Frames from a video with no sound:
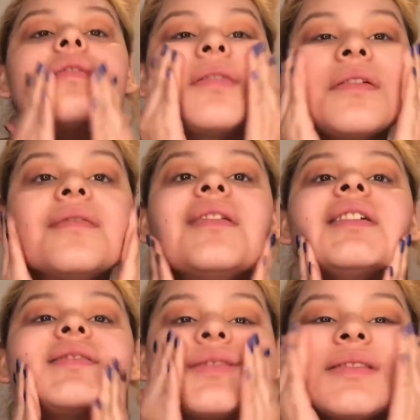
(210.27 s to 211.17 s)
the
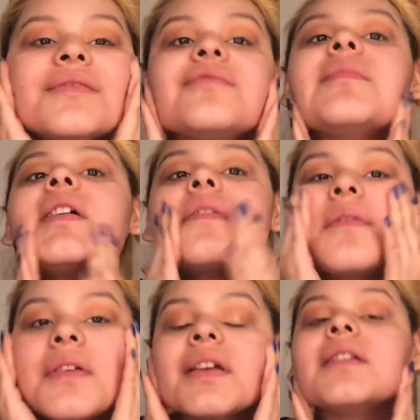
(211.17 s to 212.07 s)
rest of my
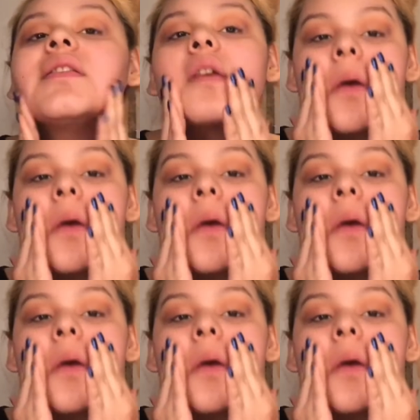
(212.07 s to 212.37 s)
face.